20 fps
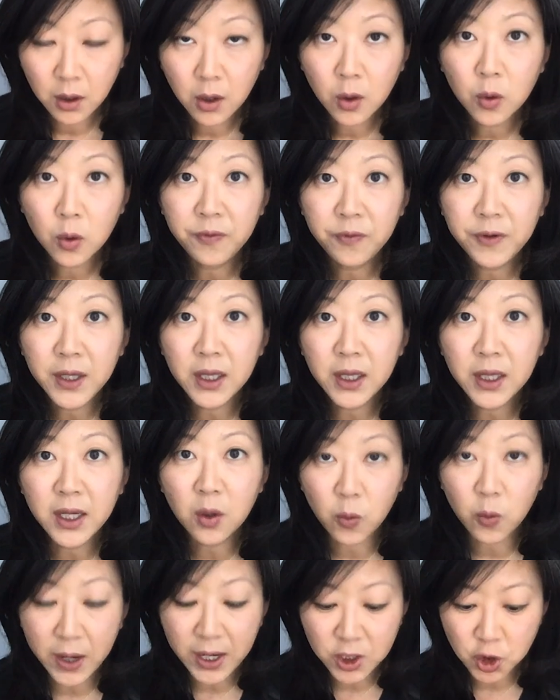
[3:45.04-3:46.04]
Revealing
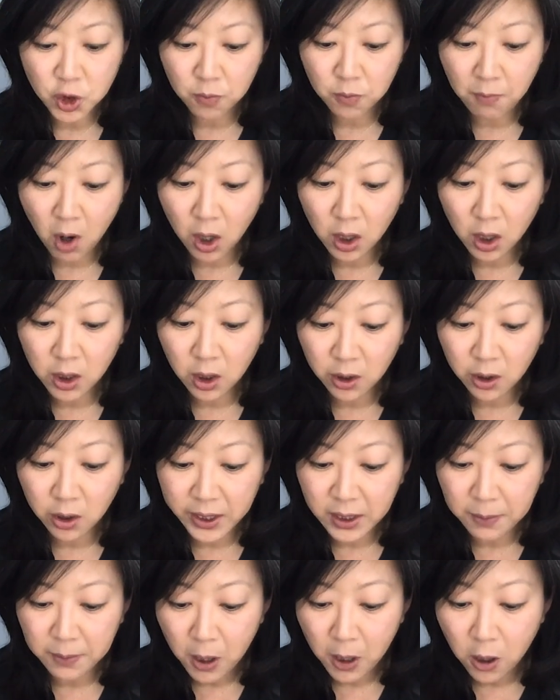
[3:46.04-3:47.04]
a racial marker
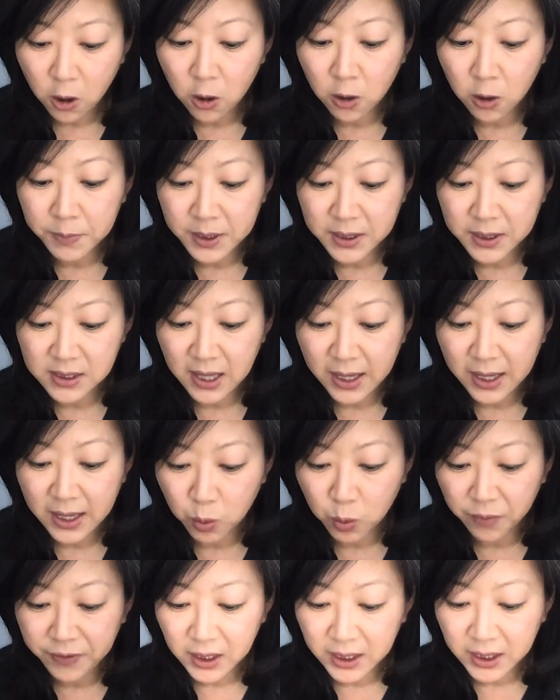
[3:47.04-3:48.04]
in a poem is like
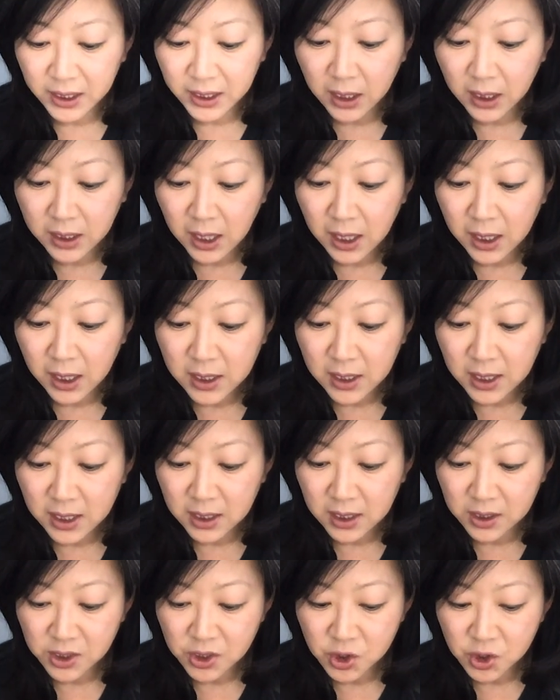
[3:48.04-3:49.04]
revealing a gun
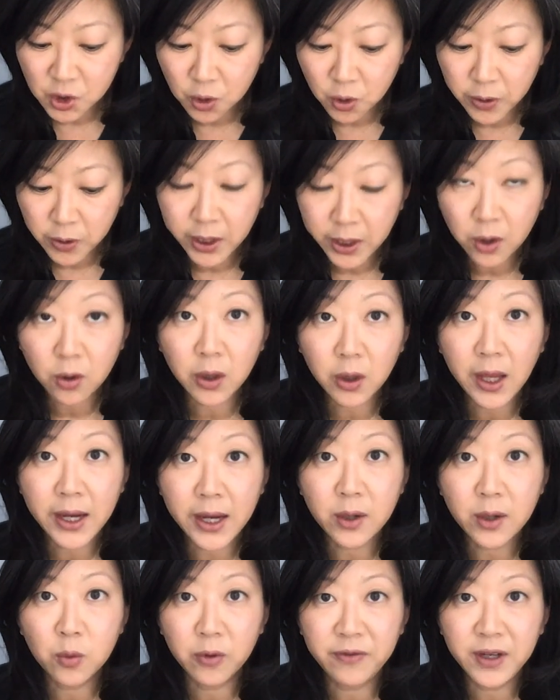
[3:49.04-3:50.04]
in a story or
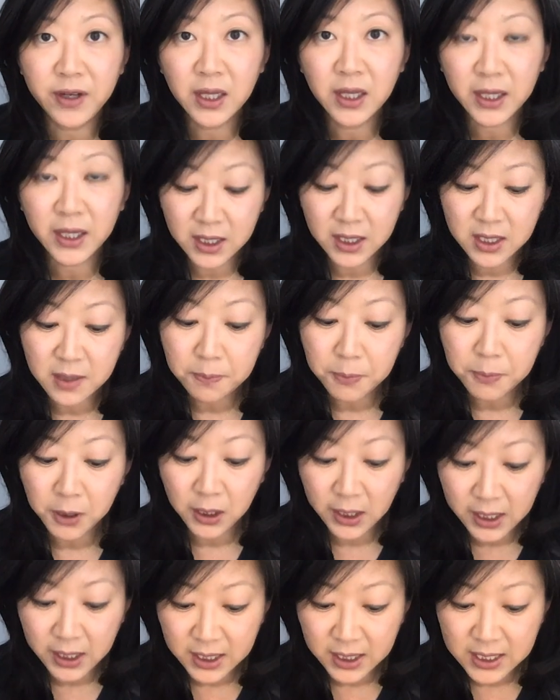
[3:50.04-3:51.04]
like revealing a nipple
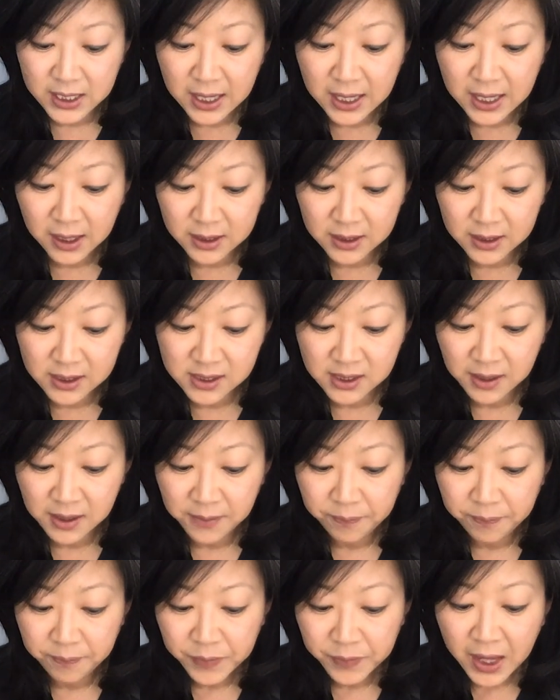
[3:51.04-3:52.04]
in a dance.
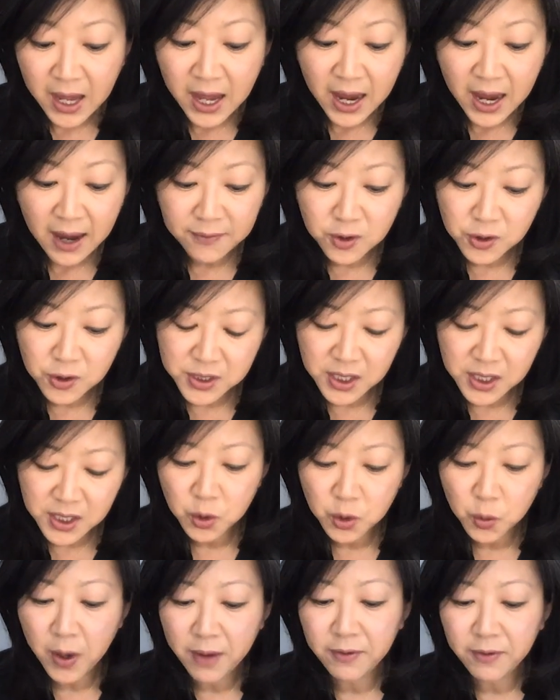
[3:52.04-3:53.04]
After such
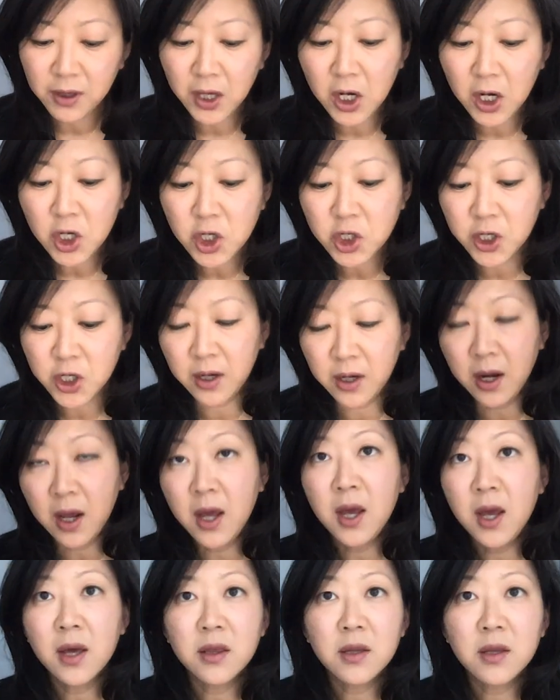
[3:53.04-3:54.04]
a revelation,
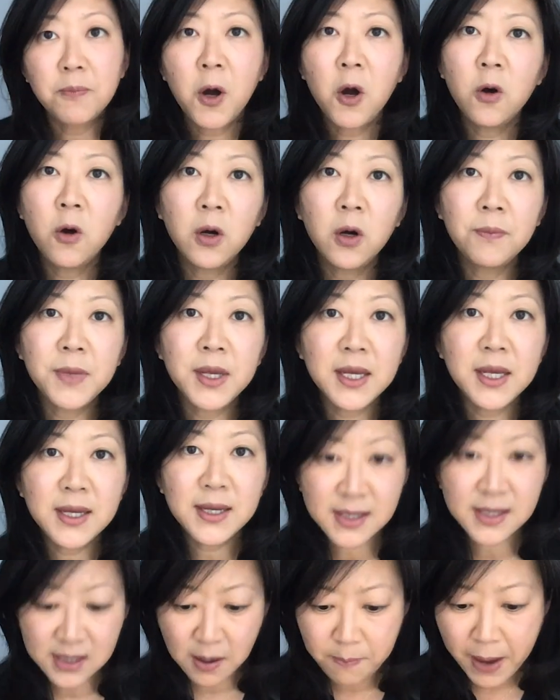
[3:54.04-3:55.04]
the poem
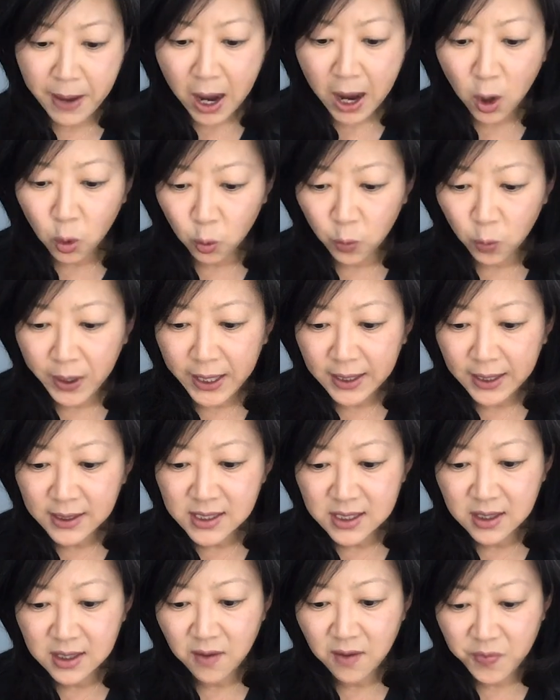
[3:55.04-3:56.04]
is about
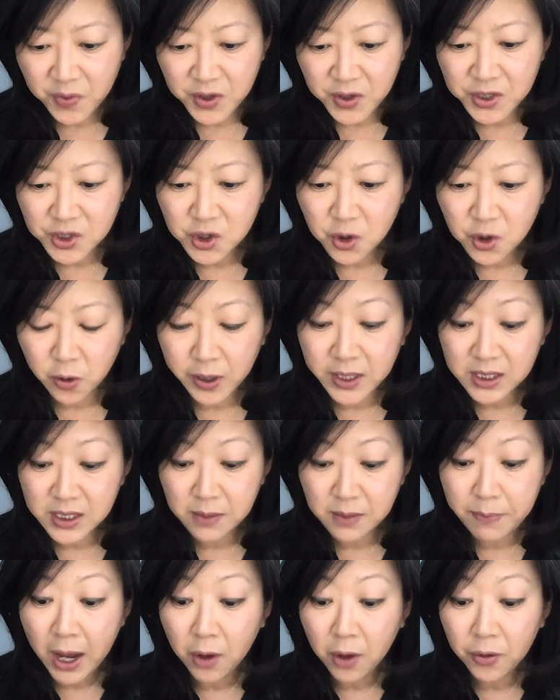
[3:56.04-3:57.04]
race, the story is
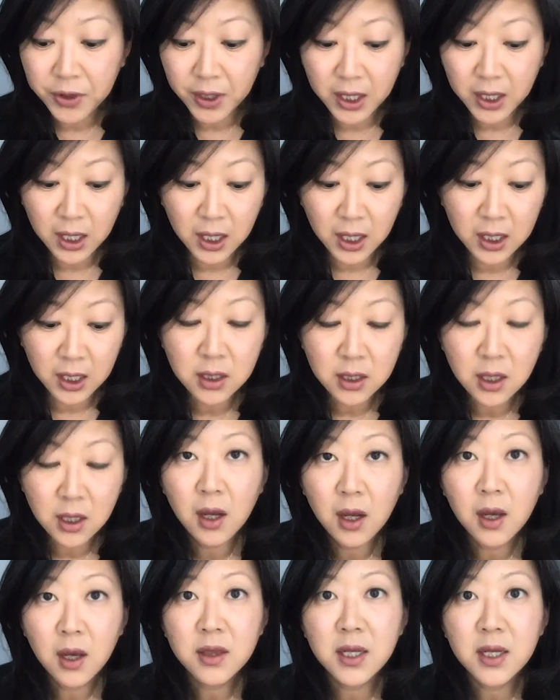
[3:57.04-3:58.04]
about the gun,
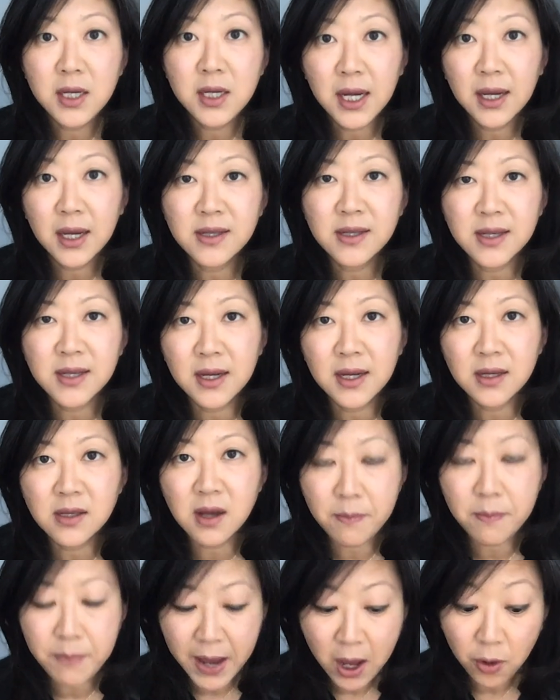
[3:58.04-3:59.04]
the dance is
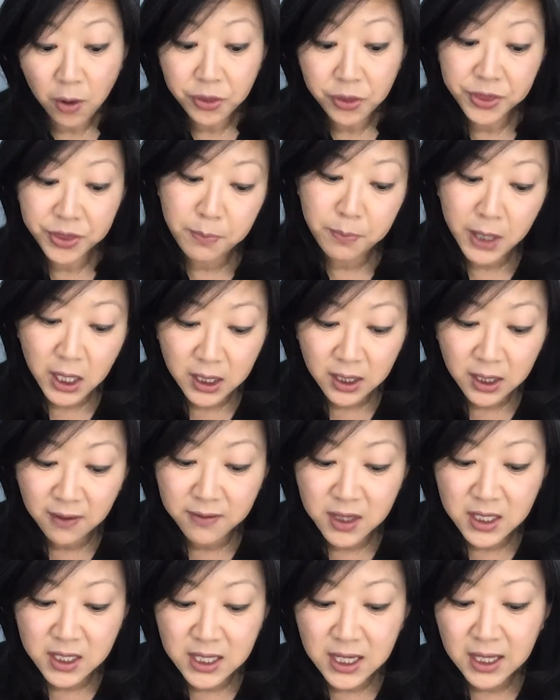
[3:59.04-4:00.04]
about the body
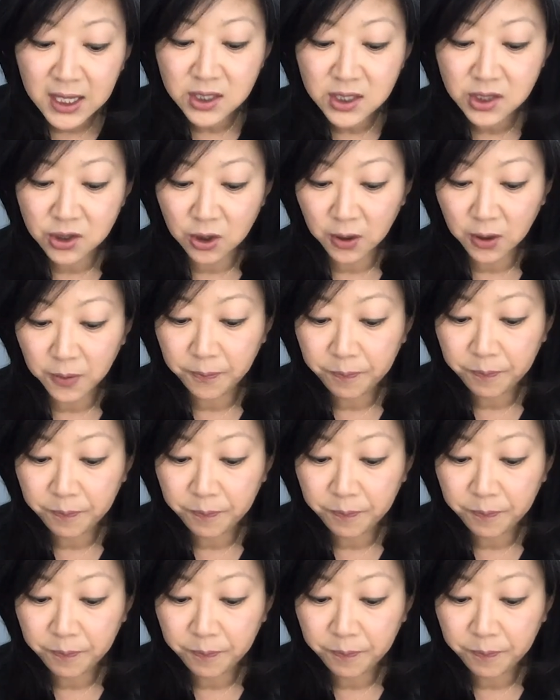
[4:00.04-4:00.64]
of the dancer.